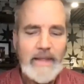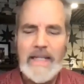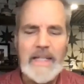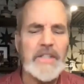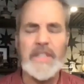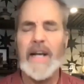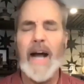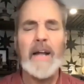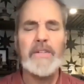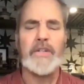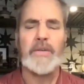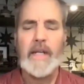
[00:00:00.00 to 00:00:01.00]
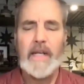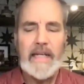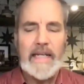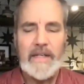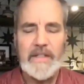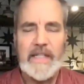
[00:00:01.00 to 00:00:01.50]
Inside you,
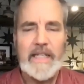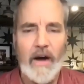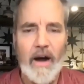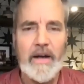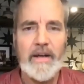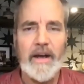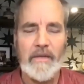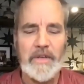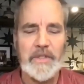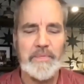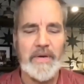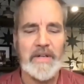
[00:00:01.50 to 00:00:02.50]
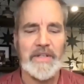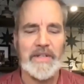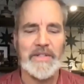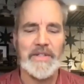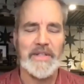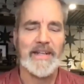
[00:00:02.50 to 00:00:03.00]
he is the ark of his
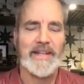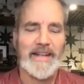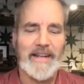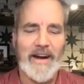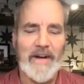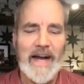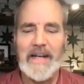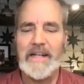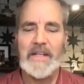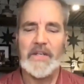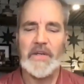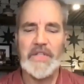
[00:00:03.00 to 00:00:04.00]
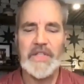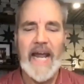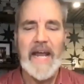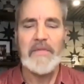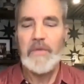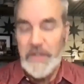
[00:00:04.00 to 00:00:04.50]
presence. All right. So
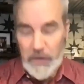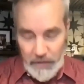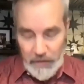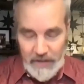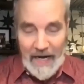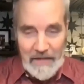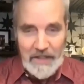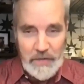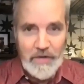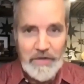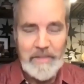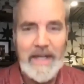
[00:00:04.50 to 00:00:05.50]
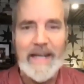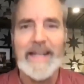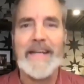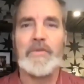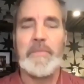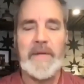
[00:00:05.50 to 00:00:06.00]
say this, say this with
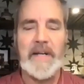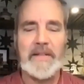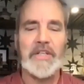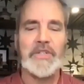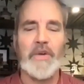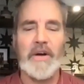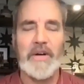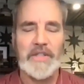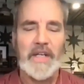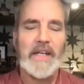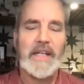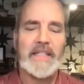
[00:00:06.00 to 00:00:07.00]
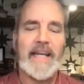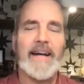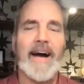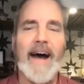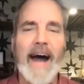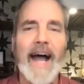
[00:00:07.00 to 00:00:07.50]
me. Repeat these words.
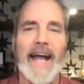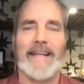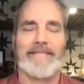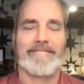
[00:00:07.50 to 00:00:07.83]
Say, I